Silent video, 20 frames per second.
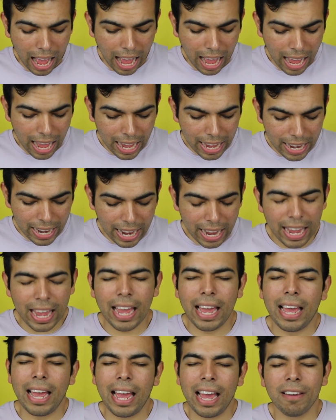I
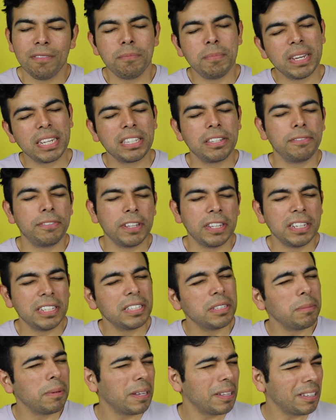have mixed
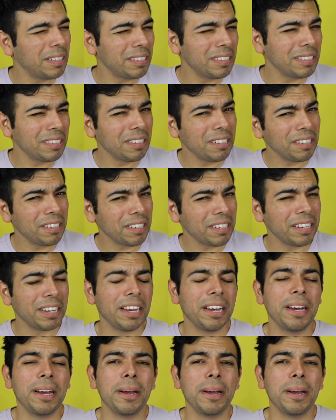feelings about this look.